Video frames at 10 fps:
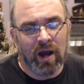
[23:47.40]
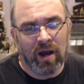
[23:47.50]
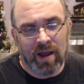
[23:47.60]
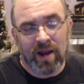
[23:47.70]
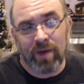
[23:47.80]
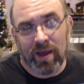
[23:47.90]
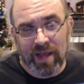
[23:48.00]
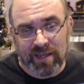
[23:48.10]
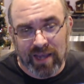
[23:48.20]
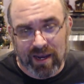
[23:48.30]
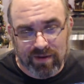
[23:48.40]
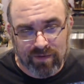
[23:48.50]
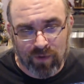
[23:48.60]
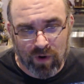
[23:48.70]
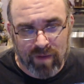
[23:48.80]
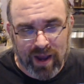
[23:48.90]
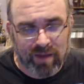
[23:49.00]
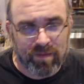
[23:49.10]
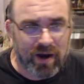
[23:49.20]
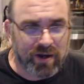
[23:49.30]
Anyway, that's it for my
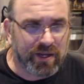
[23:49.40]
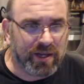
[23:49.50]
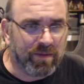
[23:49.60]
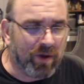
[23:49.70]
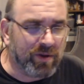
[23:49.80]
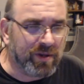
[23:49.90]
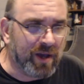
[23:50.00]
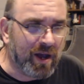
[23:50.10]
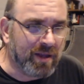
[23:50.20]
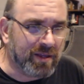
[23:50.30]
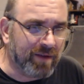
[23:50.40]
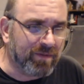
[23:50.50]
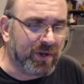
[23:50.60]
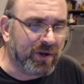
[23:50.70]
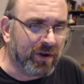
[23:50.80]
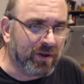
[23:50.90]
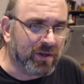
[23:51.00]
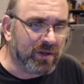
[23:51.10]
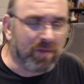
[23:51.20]
comparison: the pros and cons, different materials,